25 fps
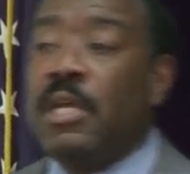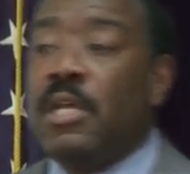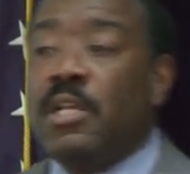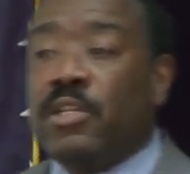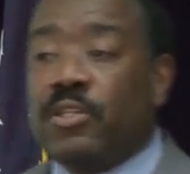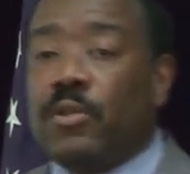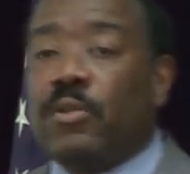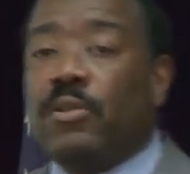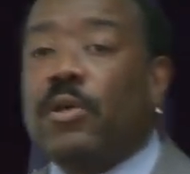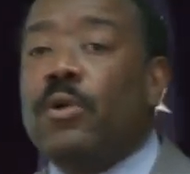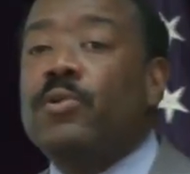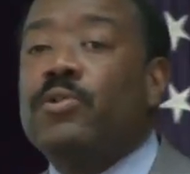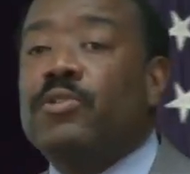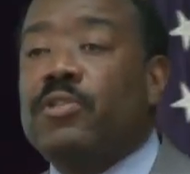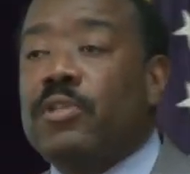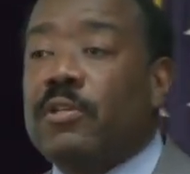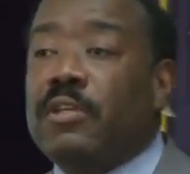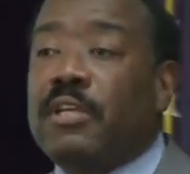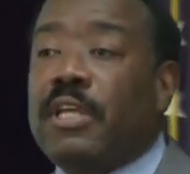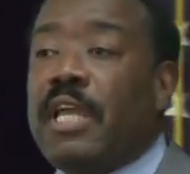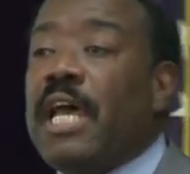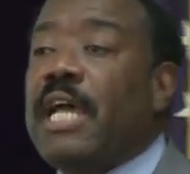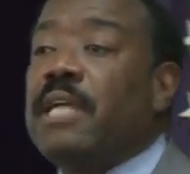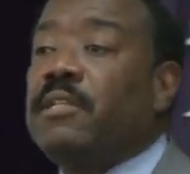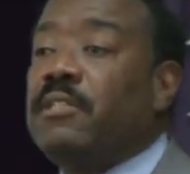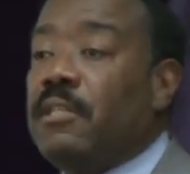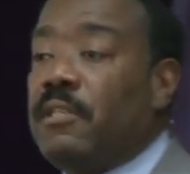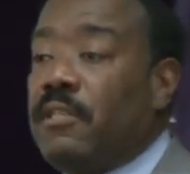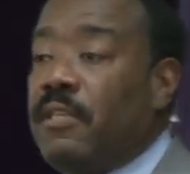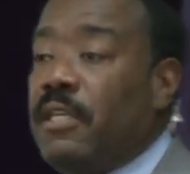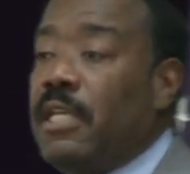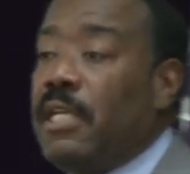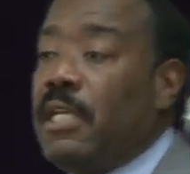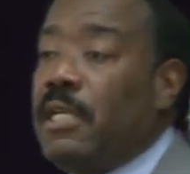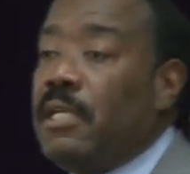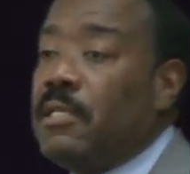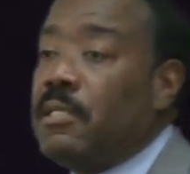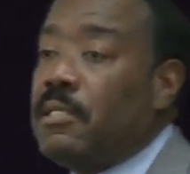So those are the kinds of
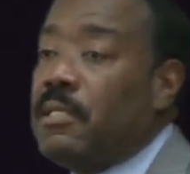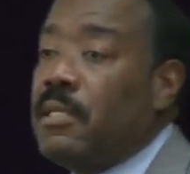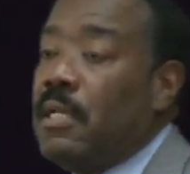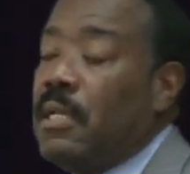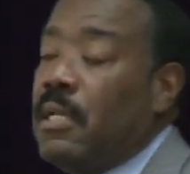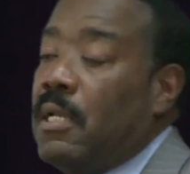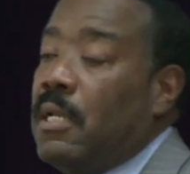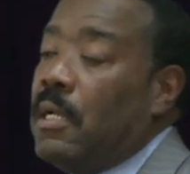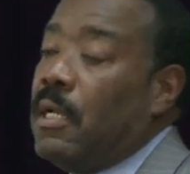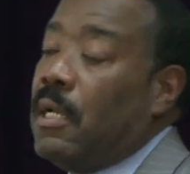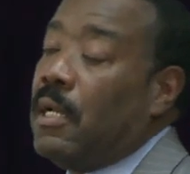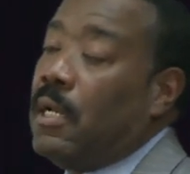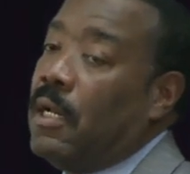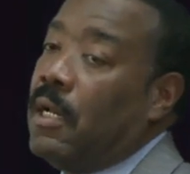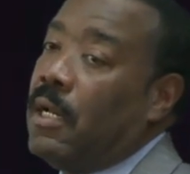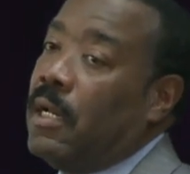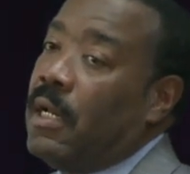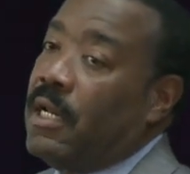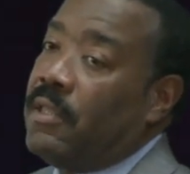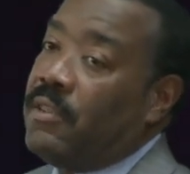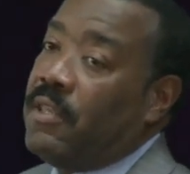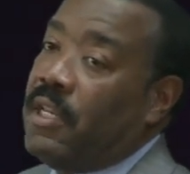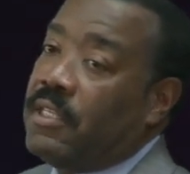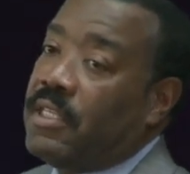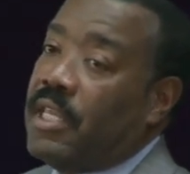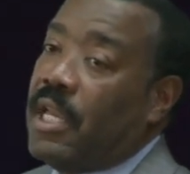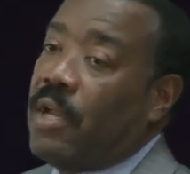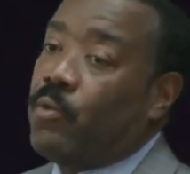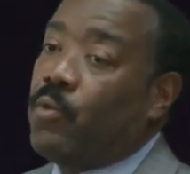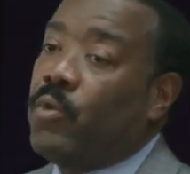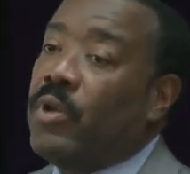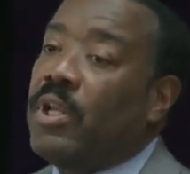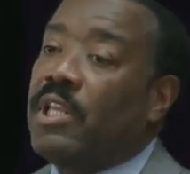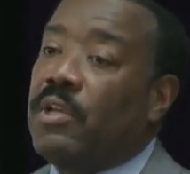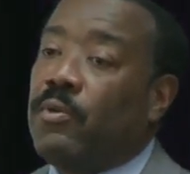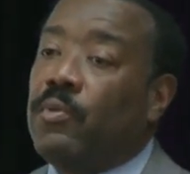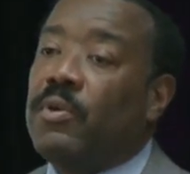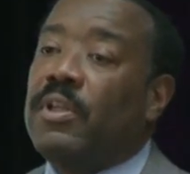things uh, I think that
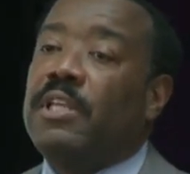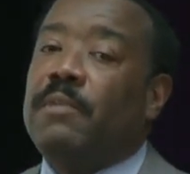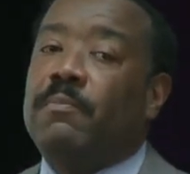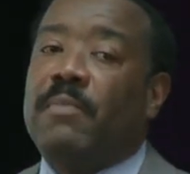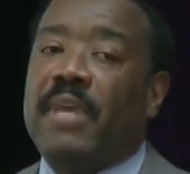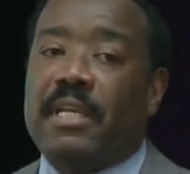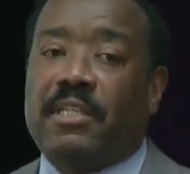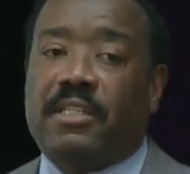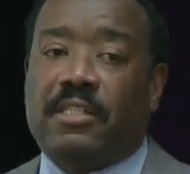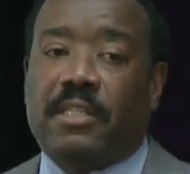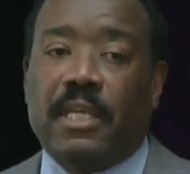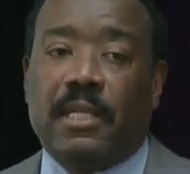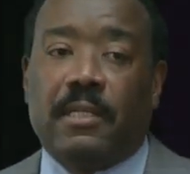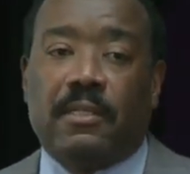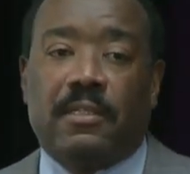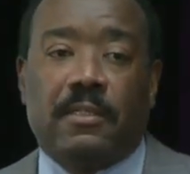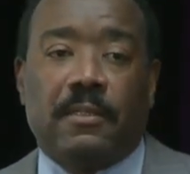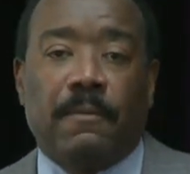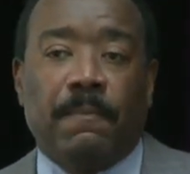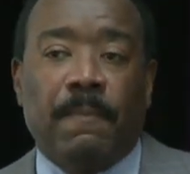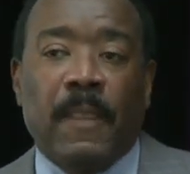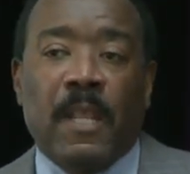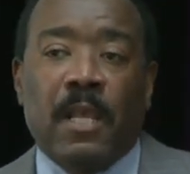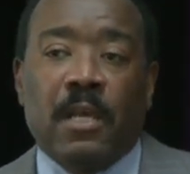really, really make sense.